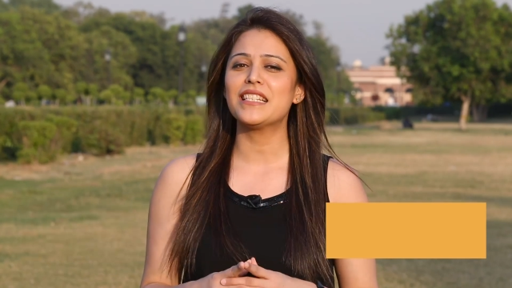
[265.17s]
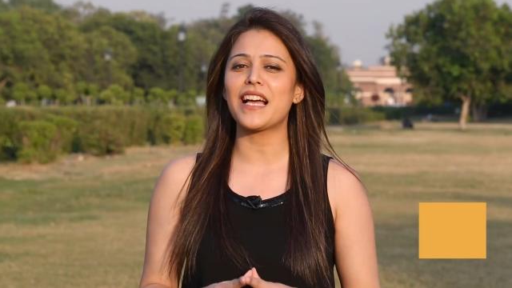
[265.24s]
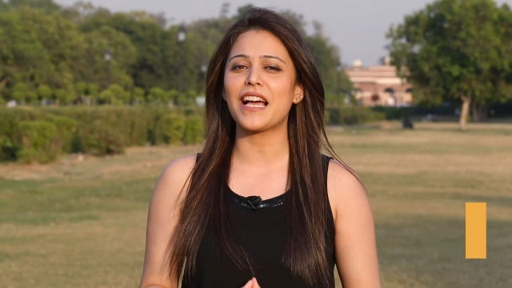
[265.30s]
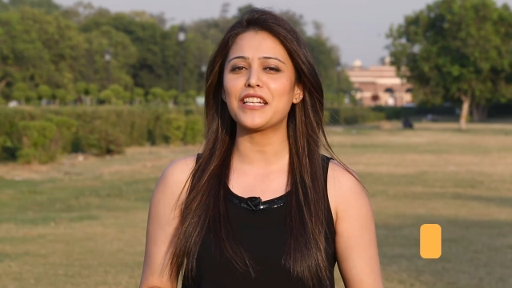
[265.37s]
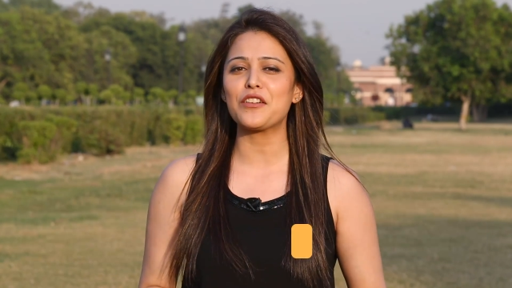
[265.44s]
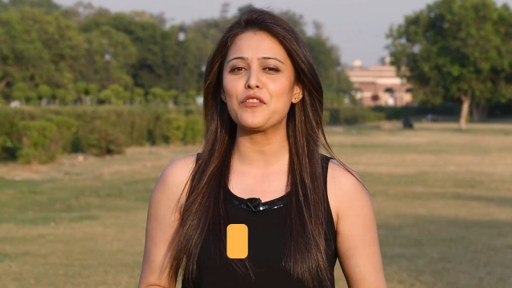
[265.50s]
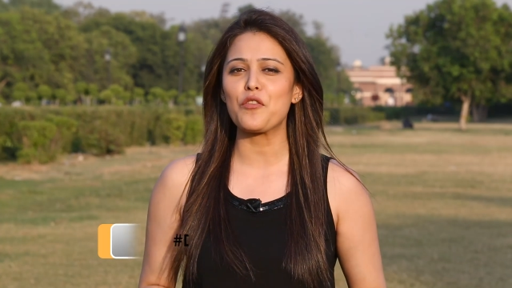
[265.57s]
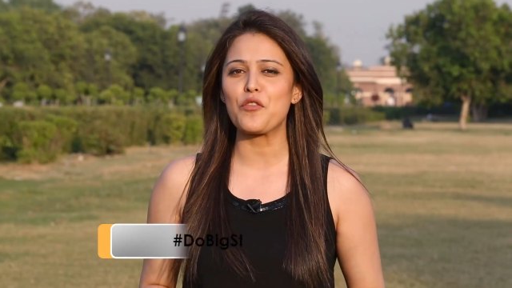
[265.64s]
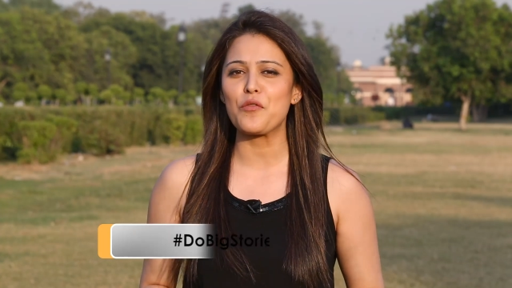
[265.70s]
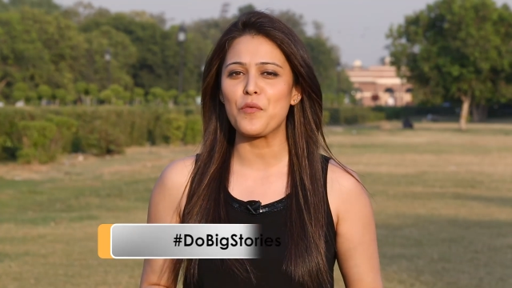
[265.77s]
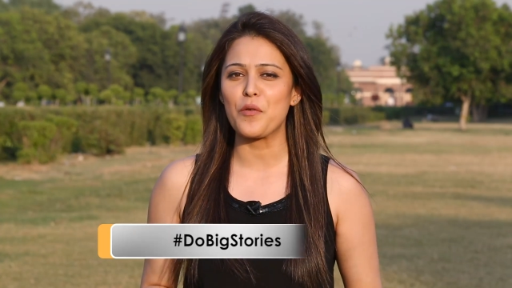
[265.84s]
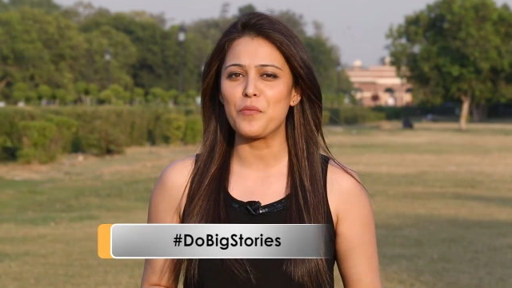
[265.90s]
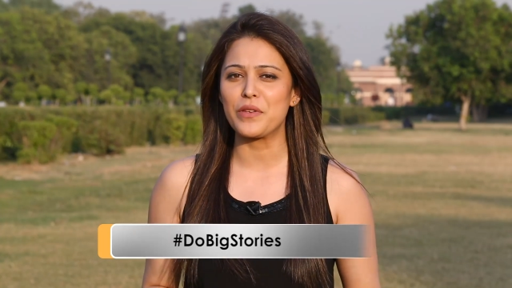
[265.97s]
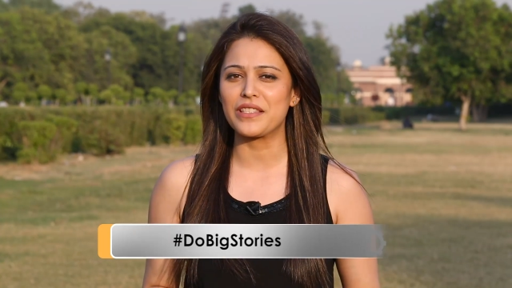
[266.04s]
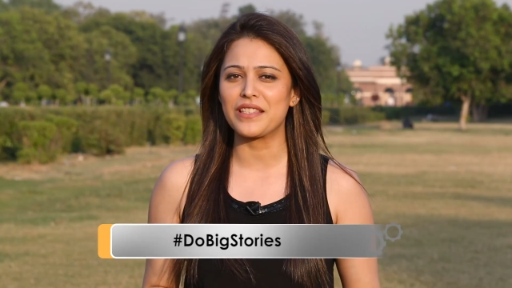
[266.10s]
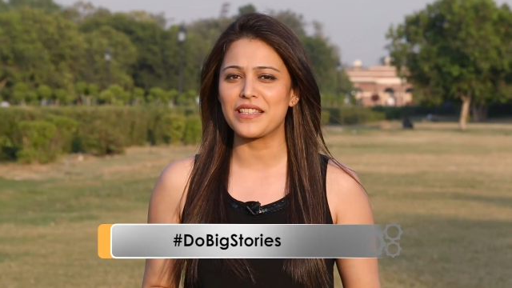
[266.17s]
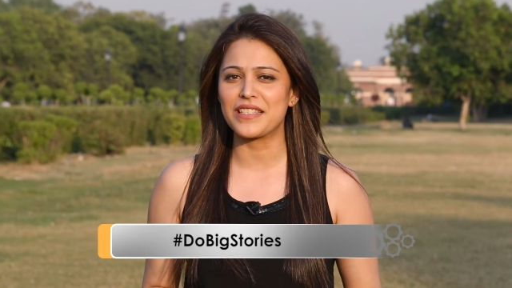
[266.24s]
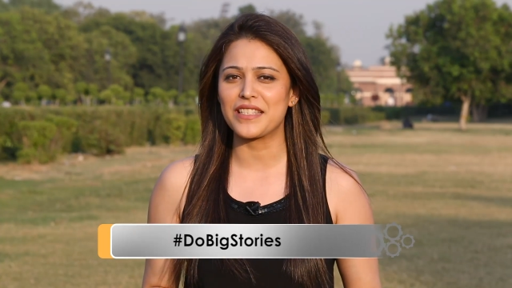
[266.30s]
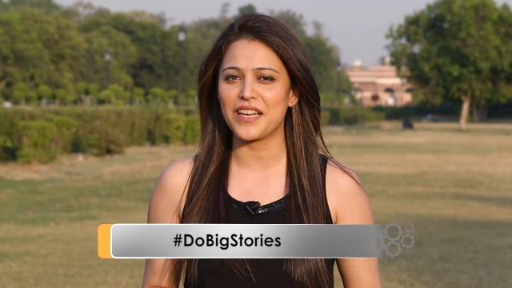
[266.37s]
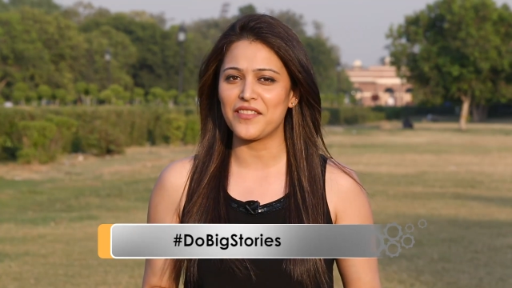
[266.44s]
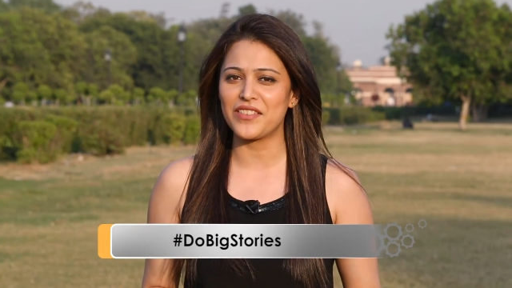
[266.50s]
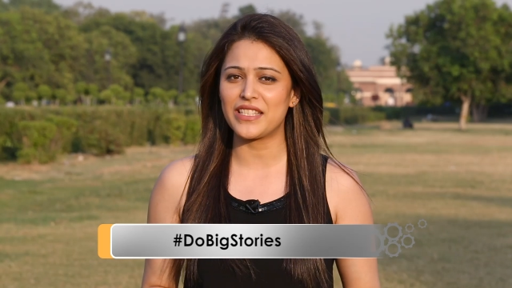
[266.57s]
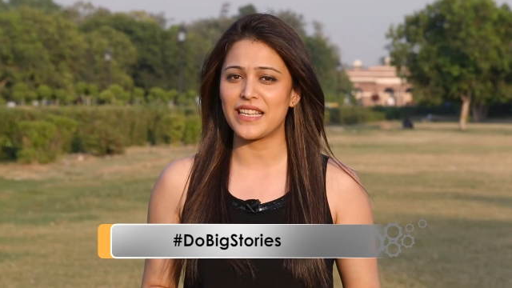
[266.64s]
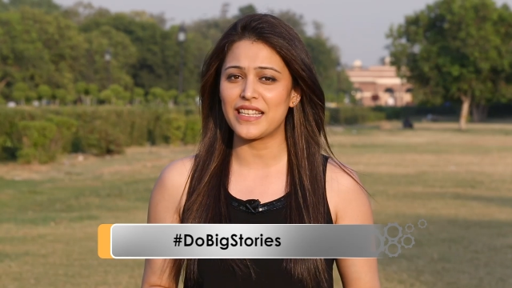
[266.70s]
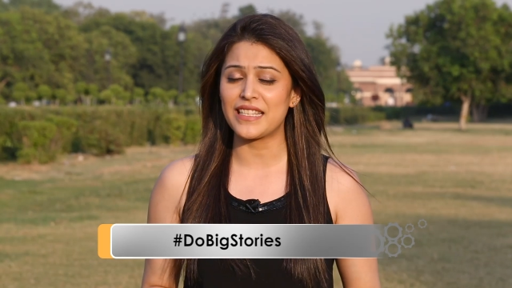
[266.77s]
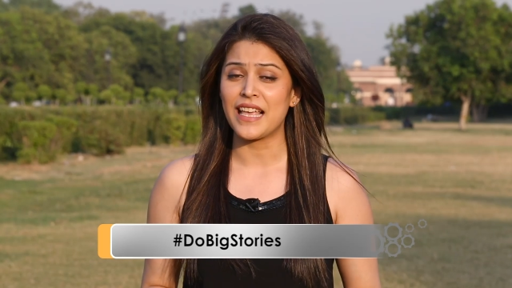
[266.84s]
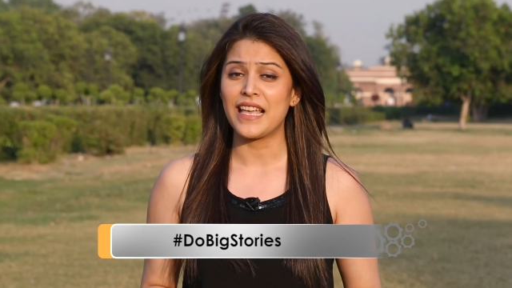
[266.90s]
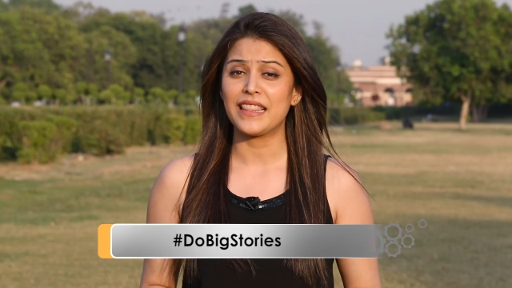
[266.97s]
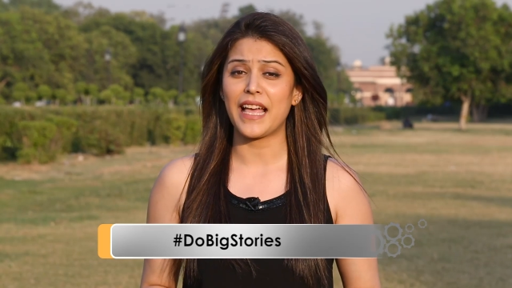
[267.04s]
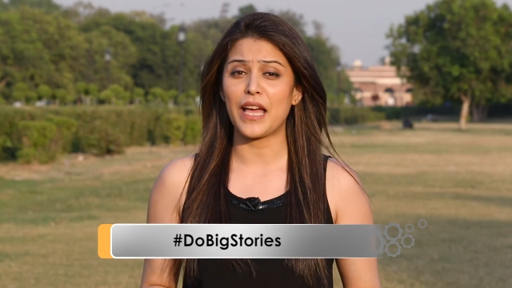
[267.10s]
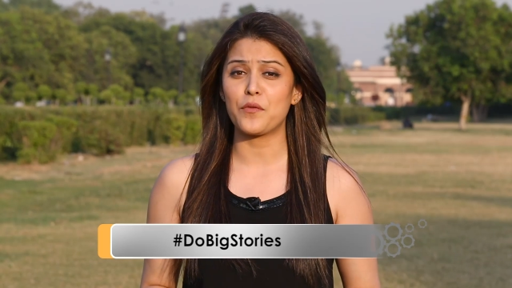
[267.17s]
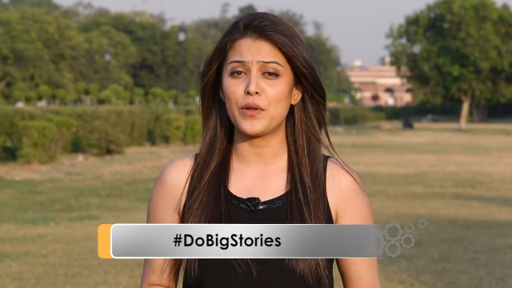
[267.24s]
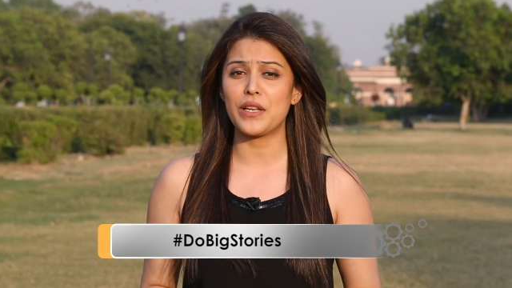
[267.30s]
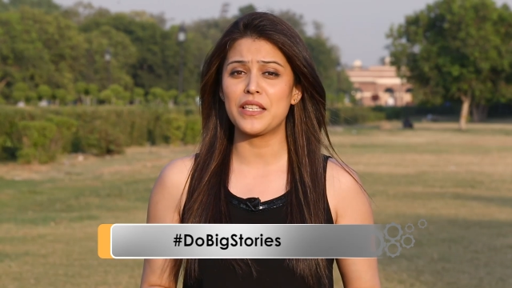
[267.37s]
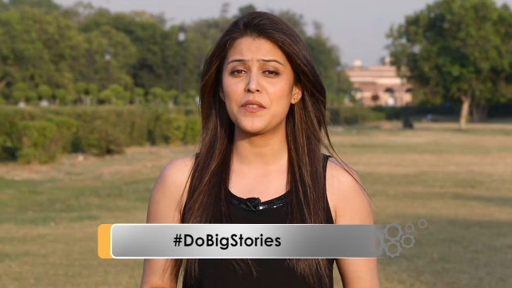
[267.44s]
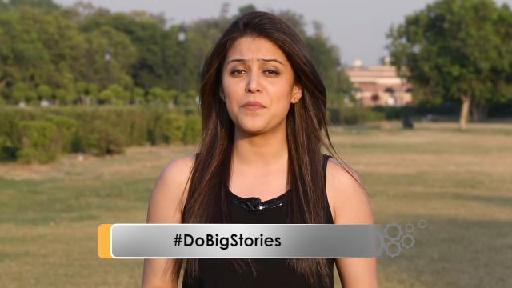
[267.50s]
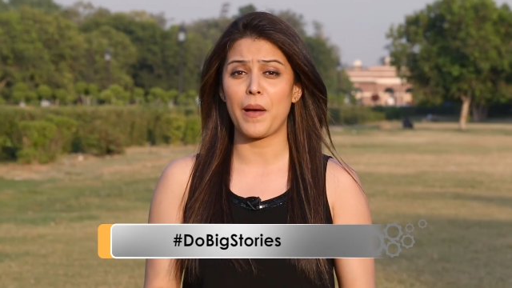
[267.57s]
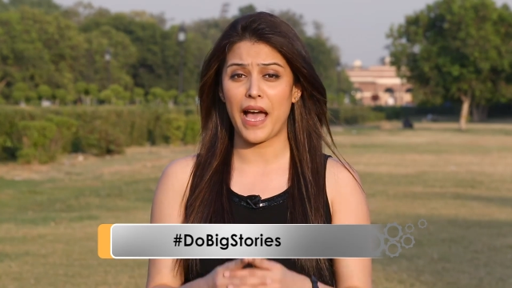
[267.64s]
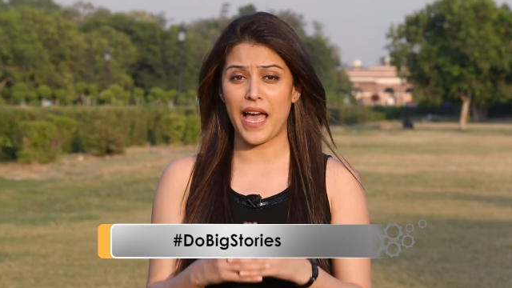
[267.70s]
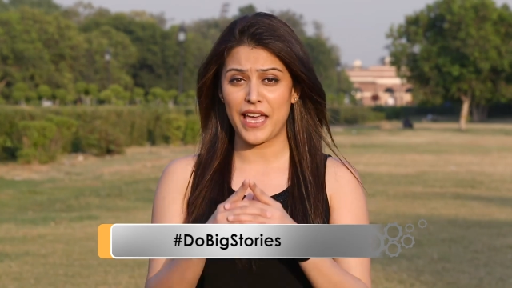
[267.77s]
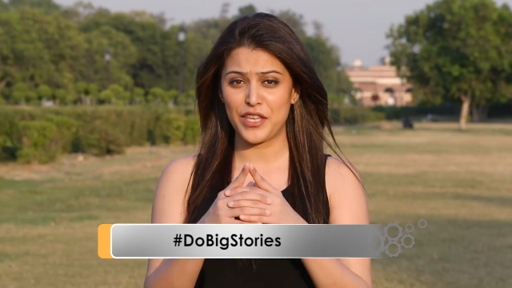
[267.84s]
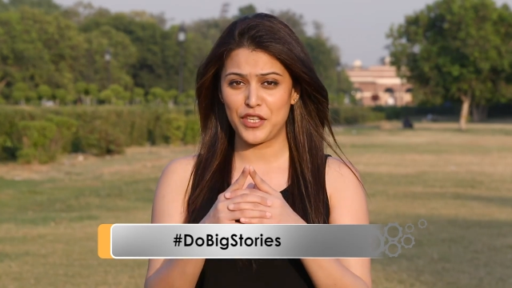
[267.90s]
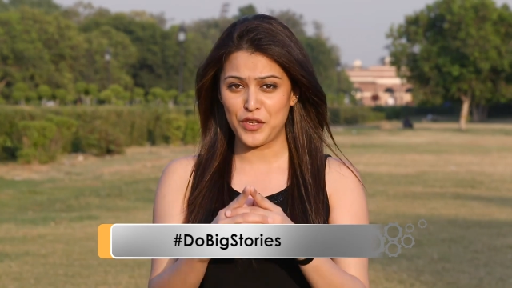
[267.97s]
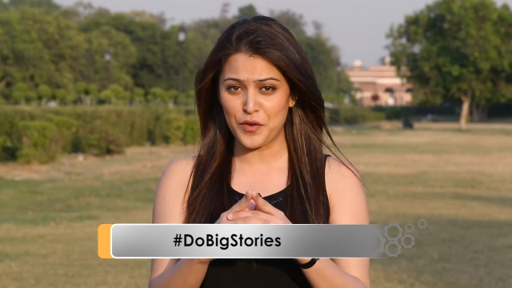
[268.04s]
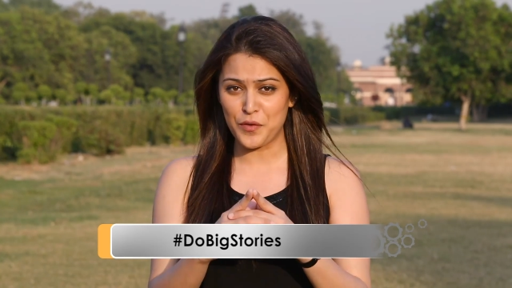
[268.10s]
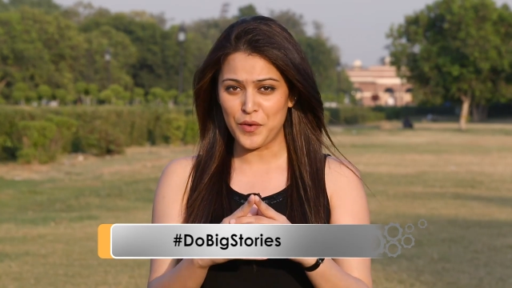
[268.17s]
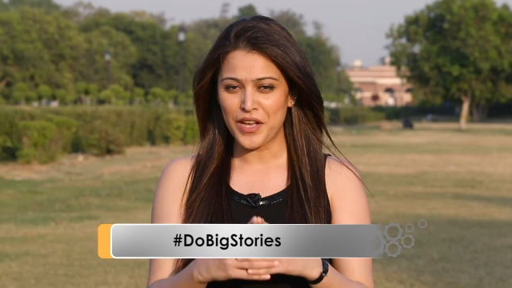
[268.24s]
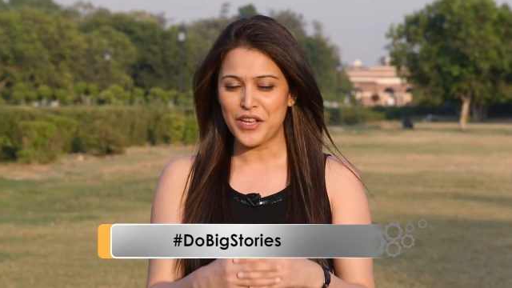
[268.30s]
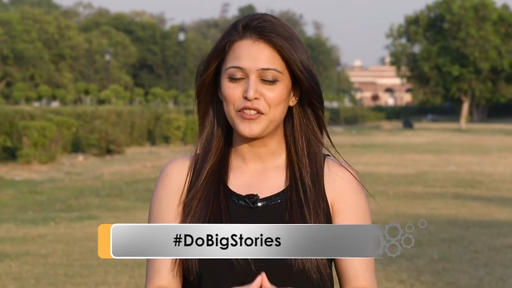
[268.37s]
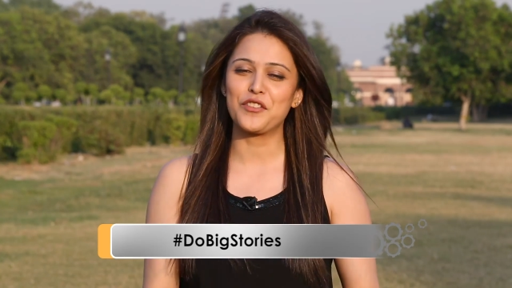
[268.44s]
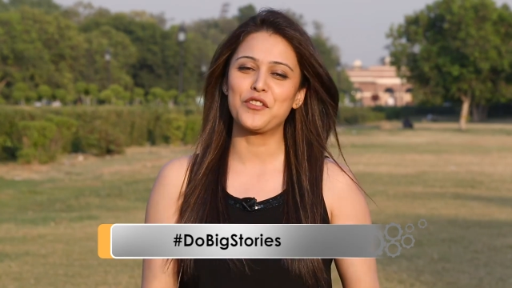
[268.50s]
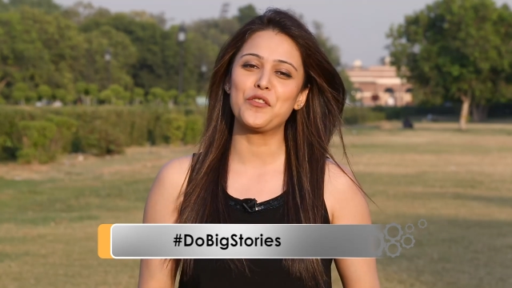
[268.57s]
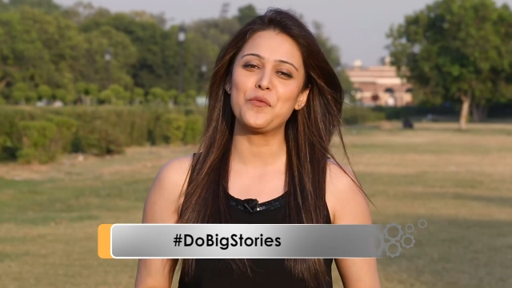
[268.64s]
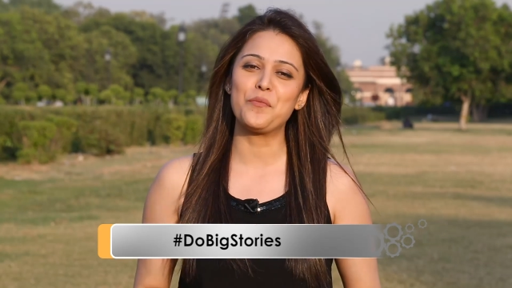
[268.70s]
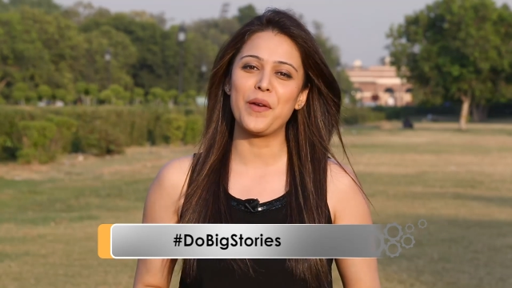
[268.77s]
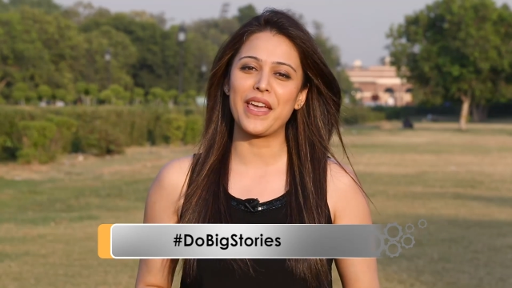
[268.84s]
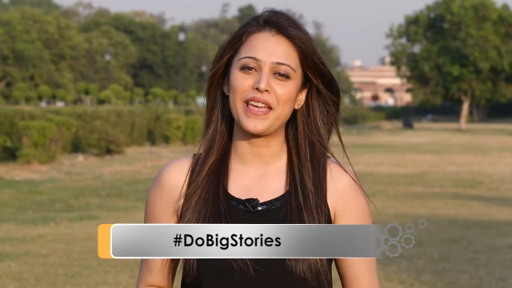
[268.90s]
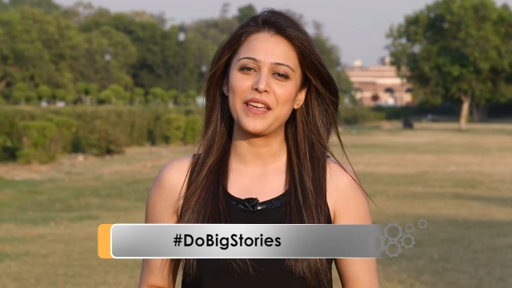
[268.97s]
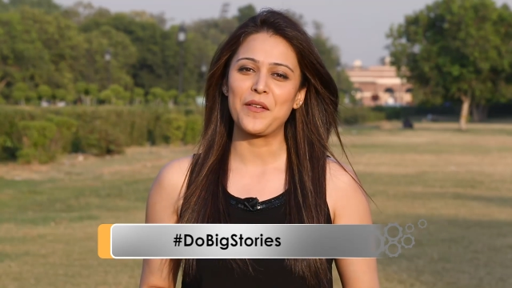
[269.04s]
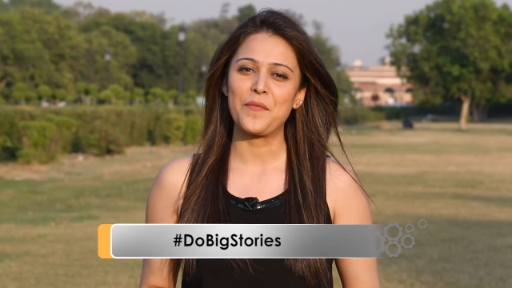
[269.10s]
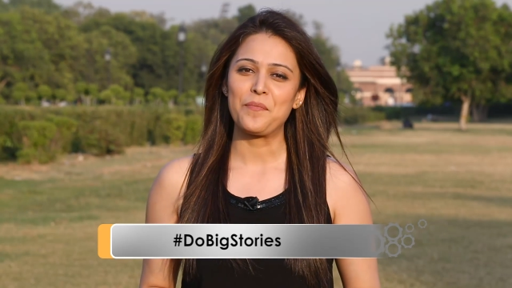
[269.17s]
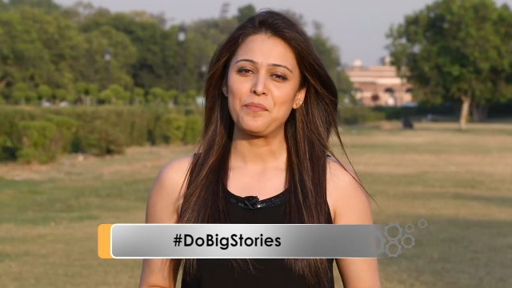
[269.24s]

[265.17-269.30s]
Tata Docomo Business Services that will inspire you to do big.